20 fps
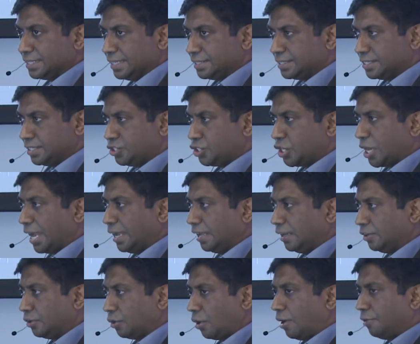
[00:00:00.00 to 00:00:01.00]
it's a
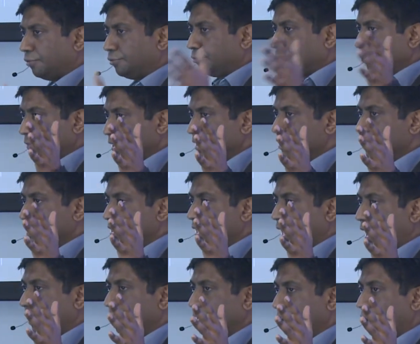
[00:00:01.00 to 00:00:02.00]
child of this
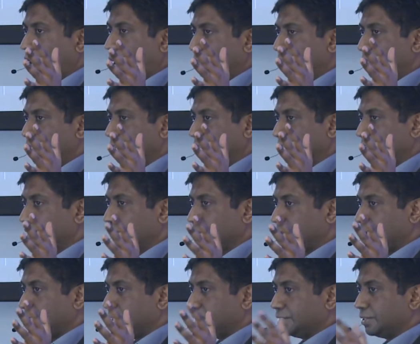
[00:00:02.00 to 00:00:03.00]
other object,
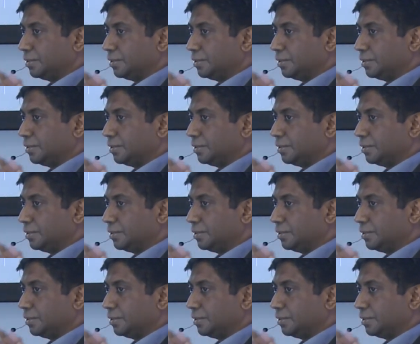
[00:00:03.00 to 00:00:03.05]
right?